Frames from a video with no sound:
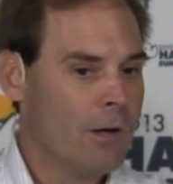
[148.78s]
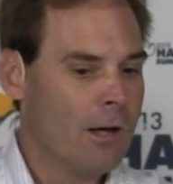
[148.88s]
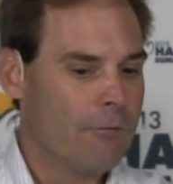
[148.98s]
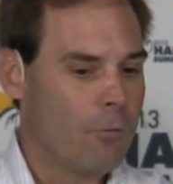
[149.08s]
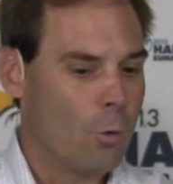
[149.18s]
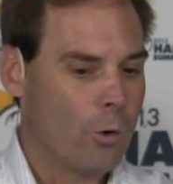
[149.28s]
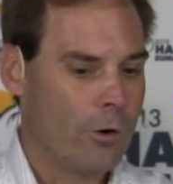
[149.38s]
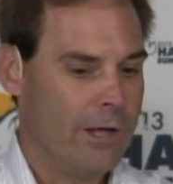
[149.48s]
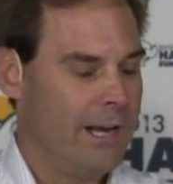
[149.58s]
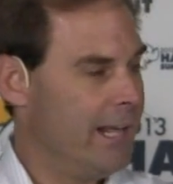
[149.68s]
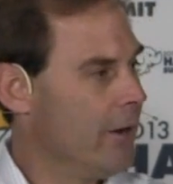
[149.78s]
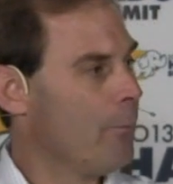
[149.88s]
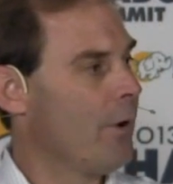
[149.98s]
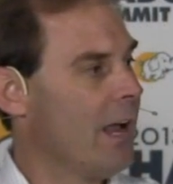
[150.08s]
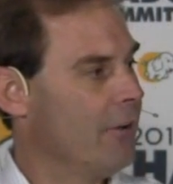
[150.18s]
for an
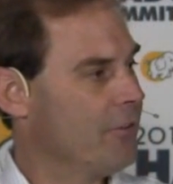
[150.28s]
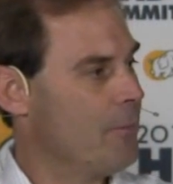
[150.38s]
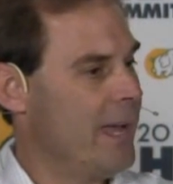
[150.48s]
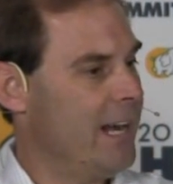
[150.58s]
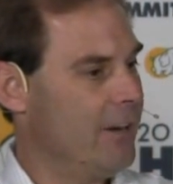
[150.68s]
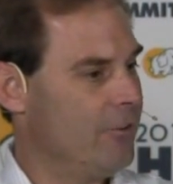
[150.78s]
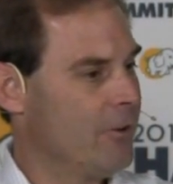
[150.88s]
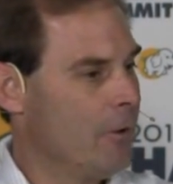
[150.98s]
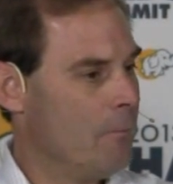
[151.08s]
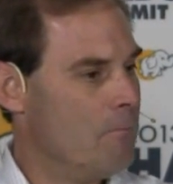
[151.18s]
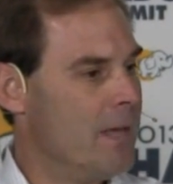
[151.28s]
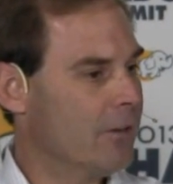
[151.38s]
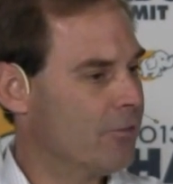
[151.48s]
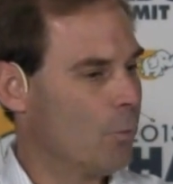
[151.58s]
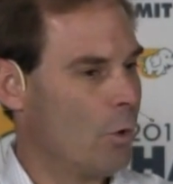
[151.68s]
enterprise to manage
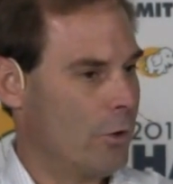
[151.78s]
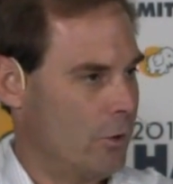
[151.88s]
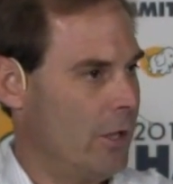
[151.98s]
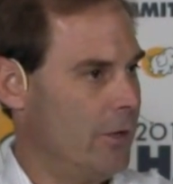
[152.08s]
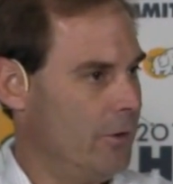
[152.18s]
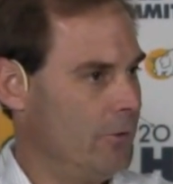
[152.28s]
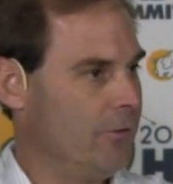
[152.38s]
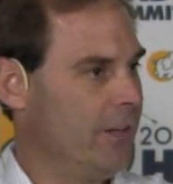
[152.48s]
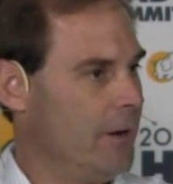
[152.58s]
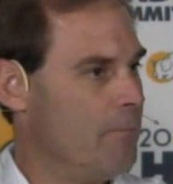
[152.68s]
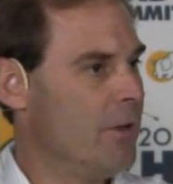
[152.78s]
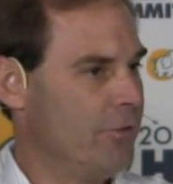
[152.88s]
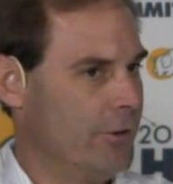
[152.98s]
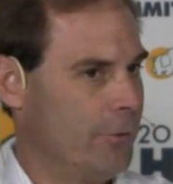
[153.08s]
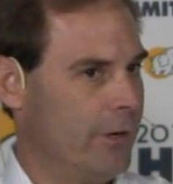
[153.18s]
mixed workloads in a
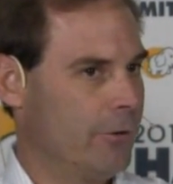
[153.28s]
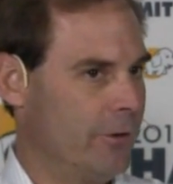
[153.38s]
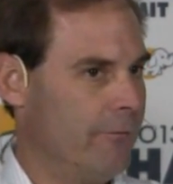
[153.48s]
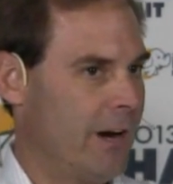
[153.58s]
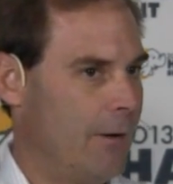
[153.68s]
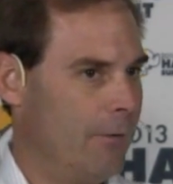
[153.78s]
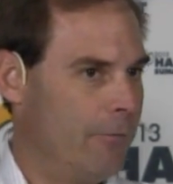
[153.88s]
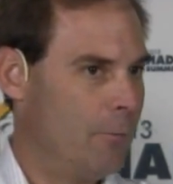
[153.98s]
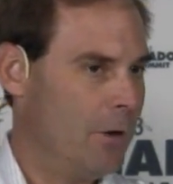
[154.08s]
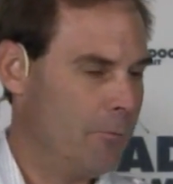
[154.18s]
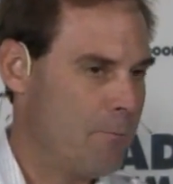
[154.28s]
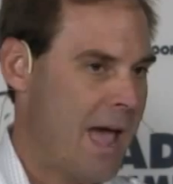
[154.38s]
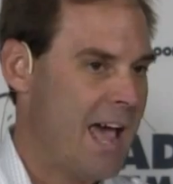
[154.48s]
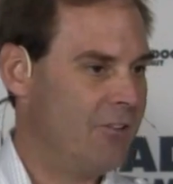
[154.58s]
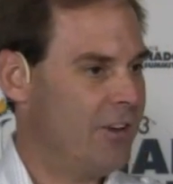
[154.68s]
mission critical environment for both
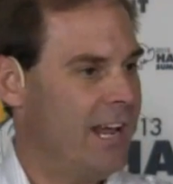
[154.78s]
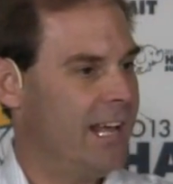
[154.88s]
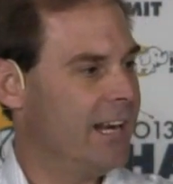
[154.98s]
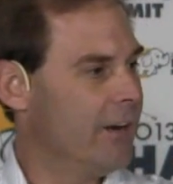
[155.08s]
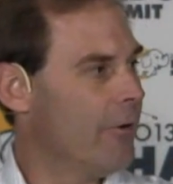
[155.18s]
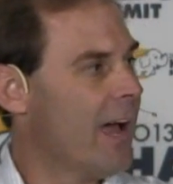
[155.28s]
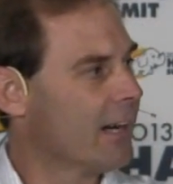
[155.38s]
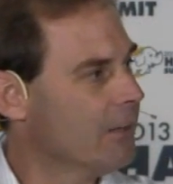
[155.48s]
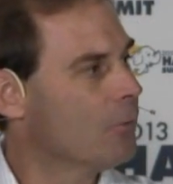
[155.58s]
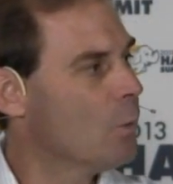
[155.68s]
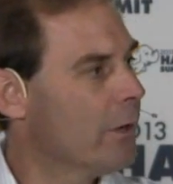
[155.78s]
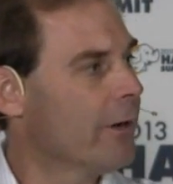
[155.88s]
batch and interactive query.